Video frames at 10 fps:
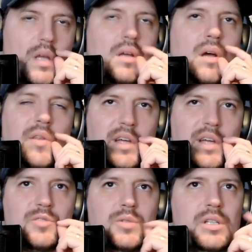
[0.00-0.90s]
I think it's
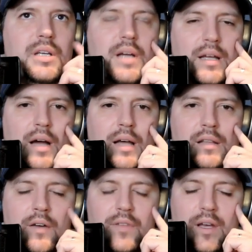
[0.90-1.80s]
really I, I
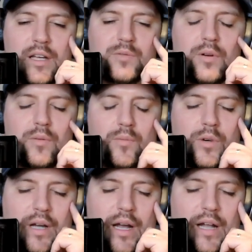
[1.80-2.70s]
love that because we're we're
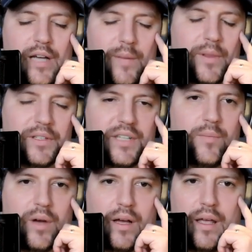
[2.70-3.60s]
kind of talking about the
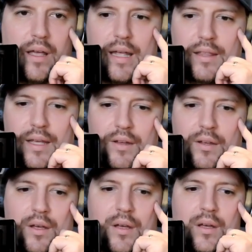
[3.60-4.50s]
stigma, and I think
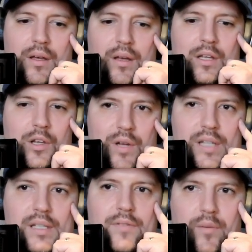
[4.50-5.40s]

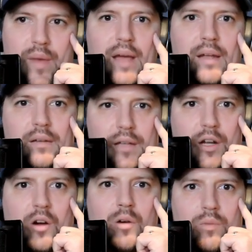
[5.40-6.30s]
uniquely for men, you
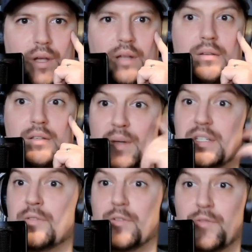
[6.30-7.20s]
know, and
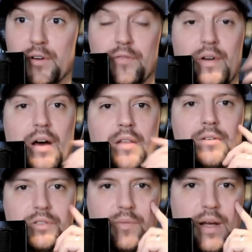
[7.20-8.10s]
especially for feel good
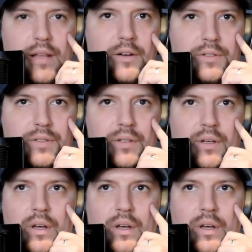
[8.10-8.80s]
fathers, right? There's yeah.